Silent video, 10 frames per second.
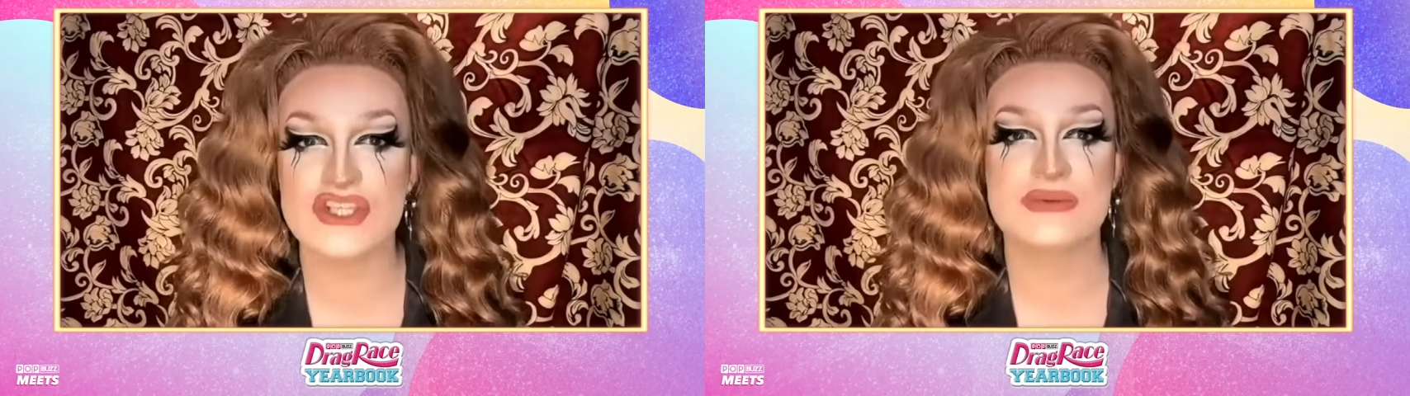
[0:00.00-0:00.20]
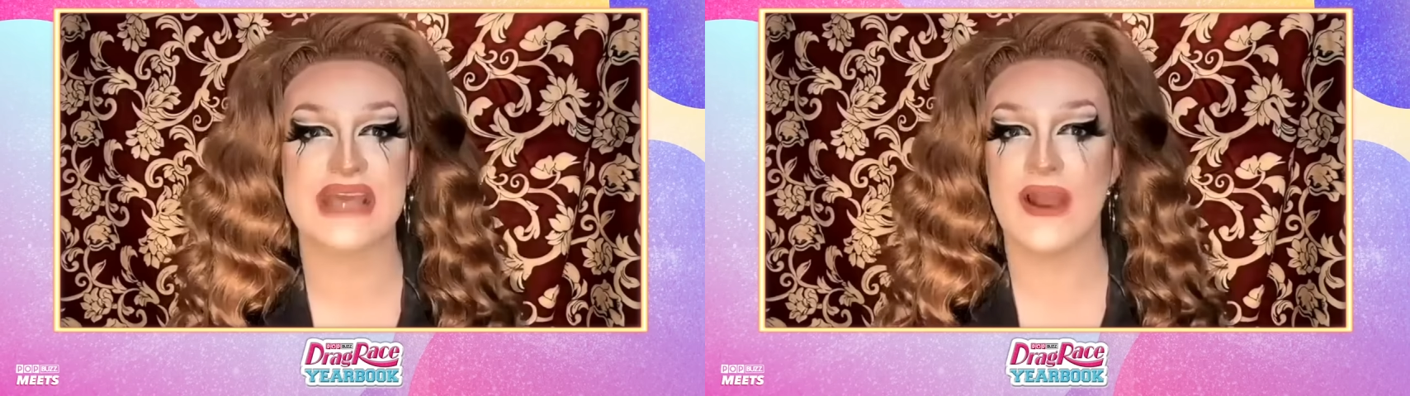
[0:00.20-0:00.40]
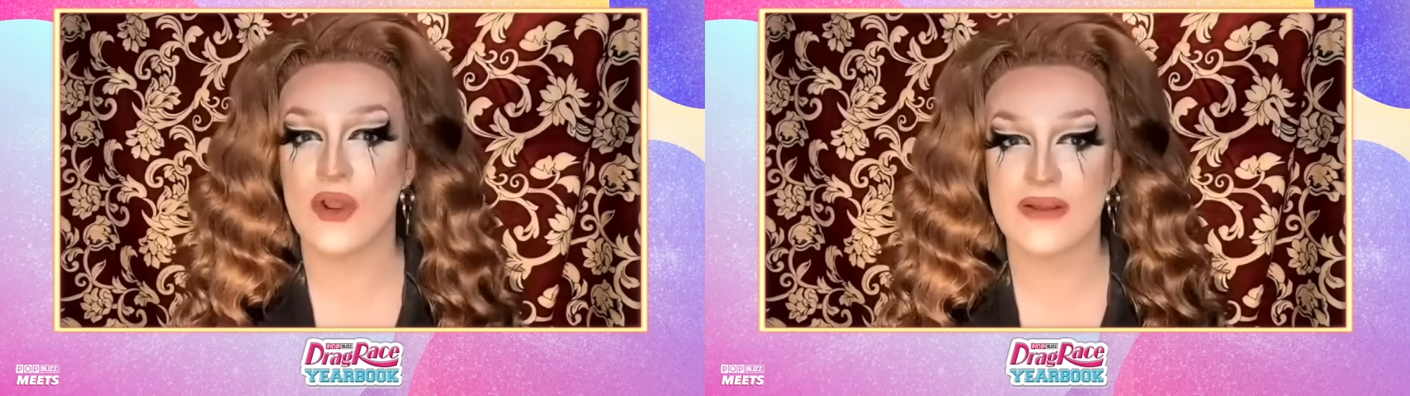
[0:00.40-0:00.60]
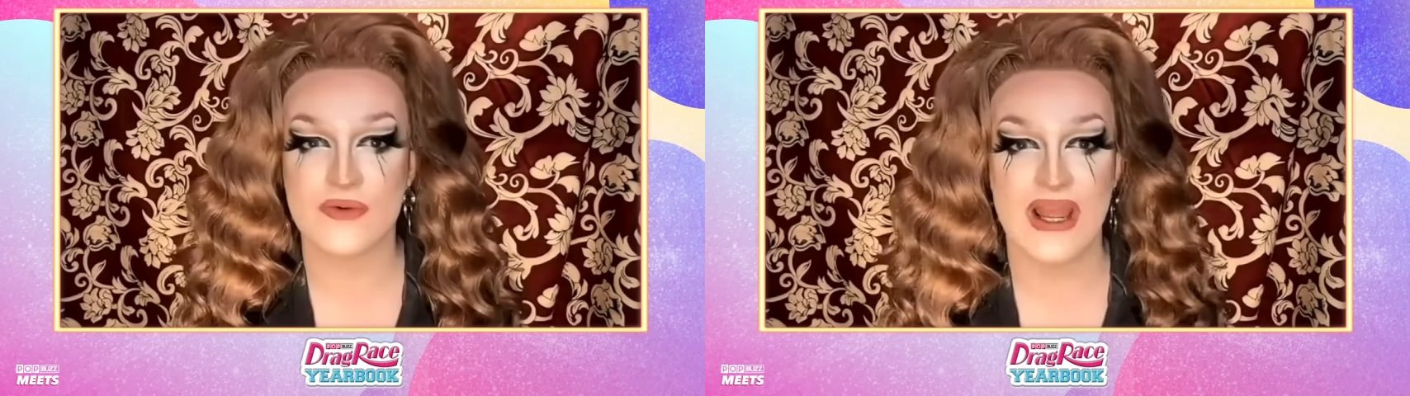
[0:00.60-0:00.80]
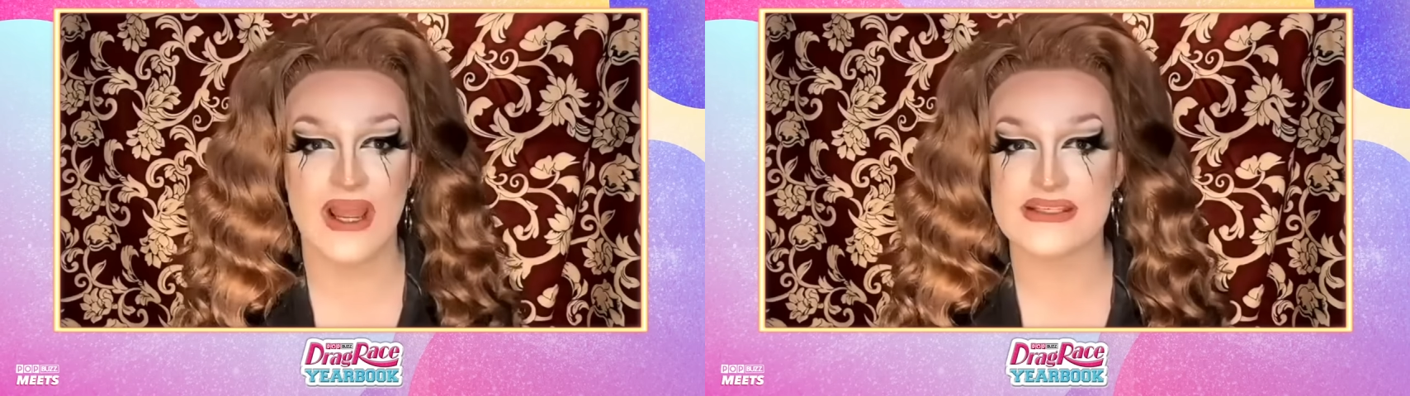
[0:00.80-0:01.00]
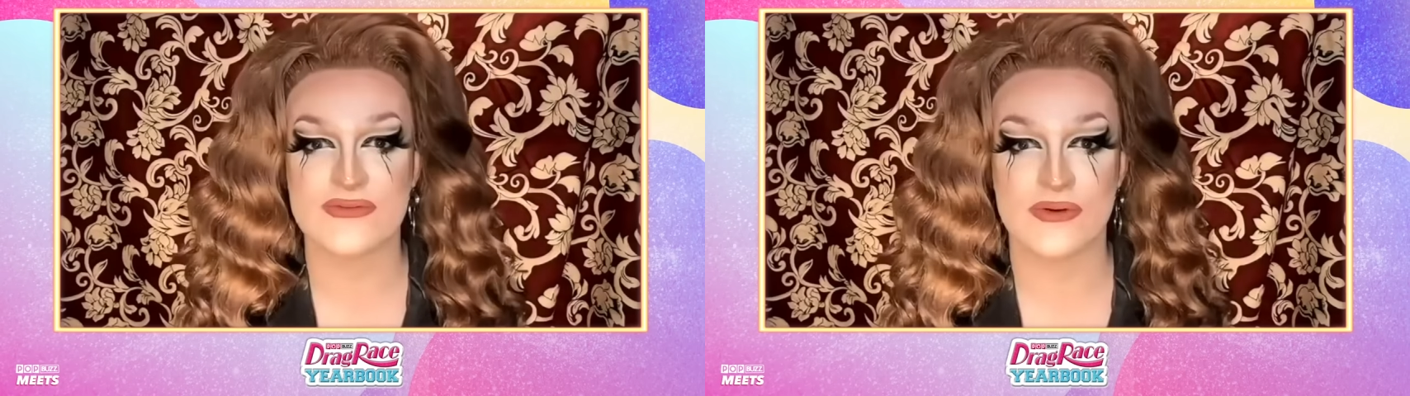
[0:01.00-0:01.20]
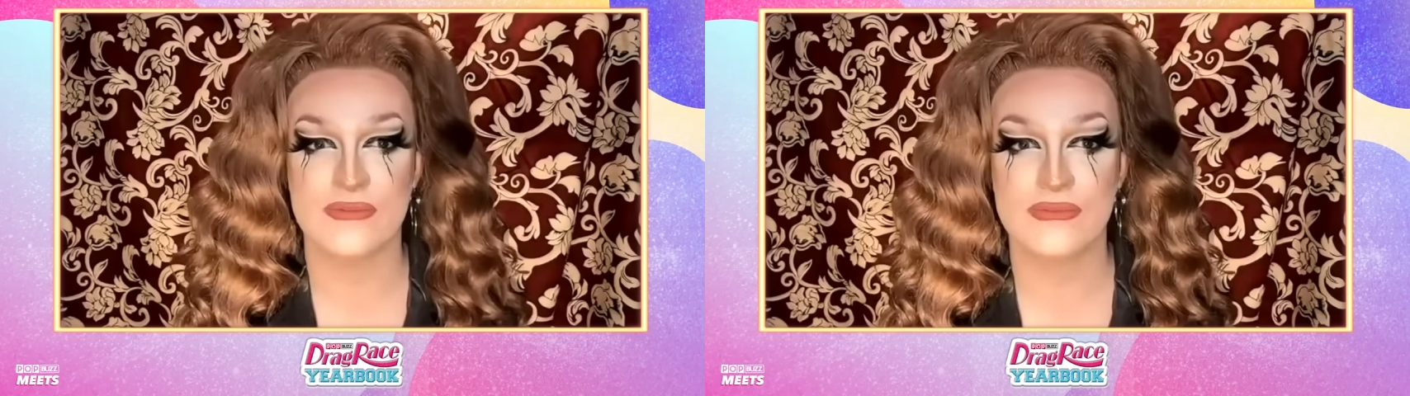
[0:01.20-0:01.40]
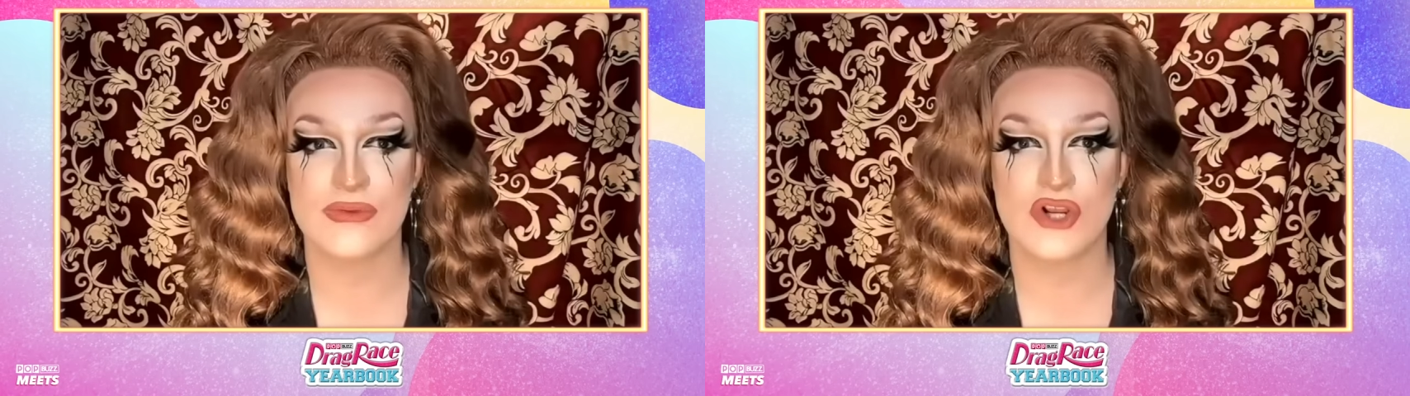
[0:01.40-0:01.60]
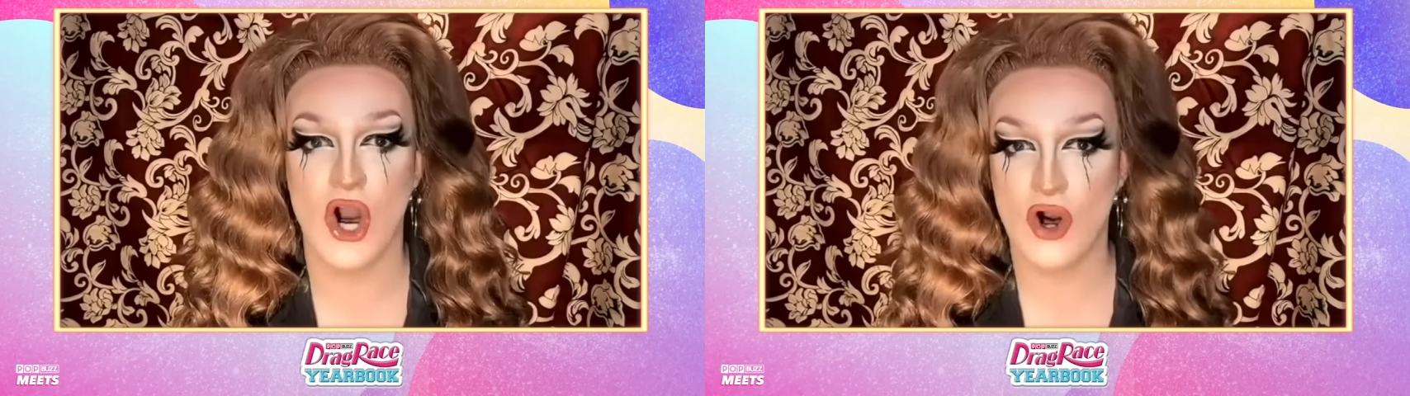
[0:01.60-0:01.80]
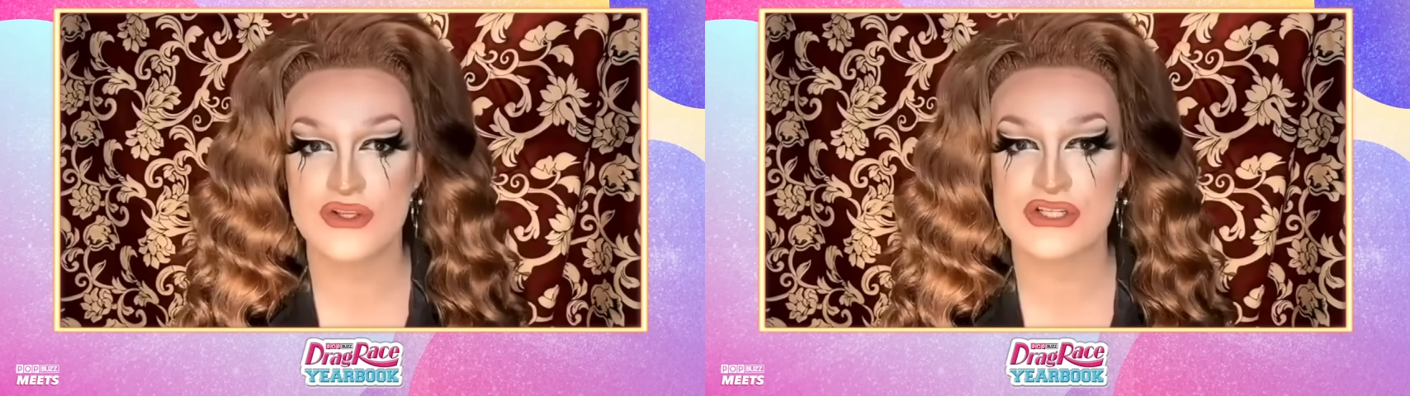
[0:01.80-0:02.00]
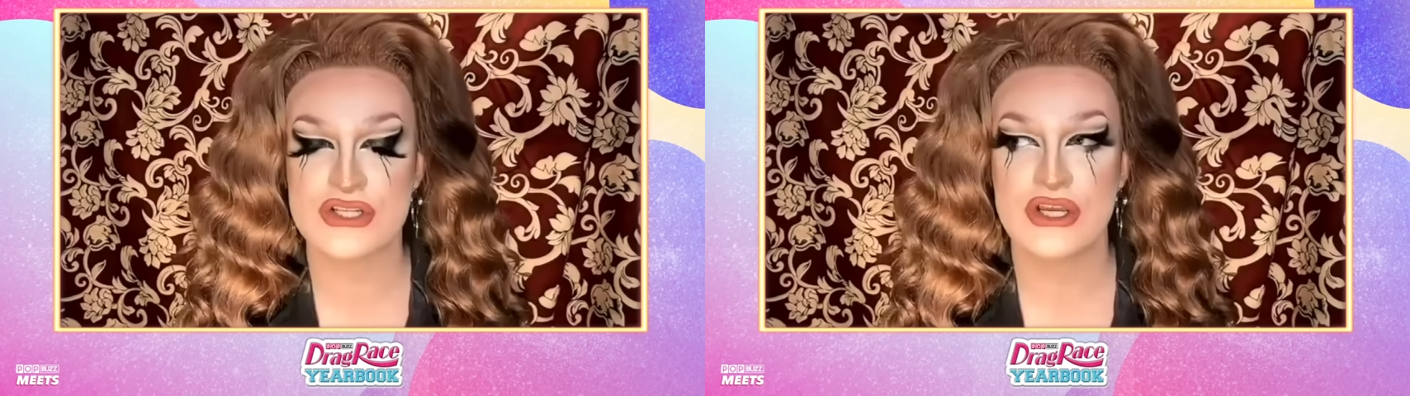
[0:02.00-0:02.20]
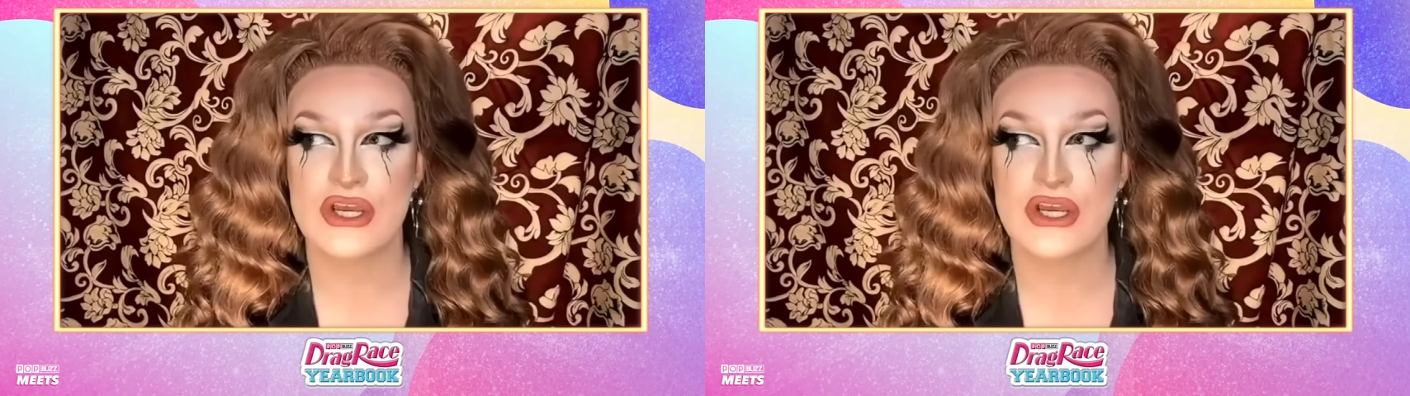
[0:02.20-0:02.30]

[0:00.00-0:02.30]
and she was getting all of her answers from God.